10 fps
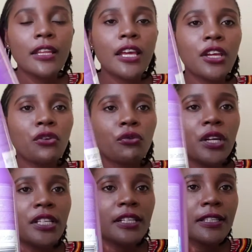the
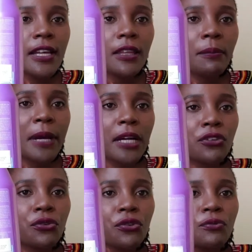ingredients at the back
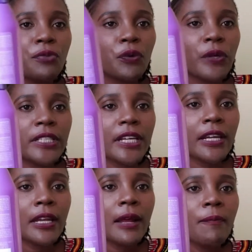should be
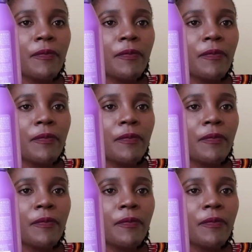written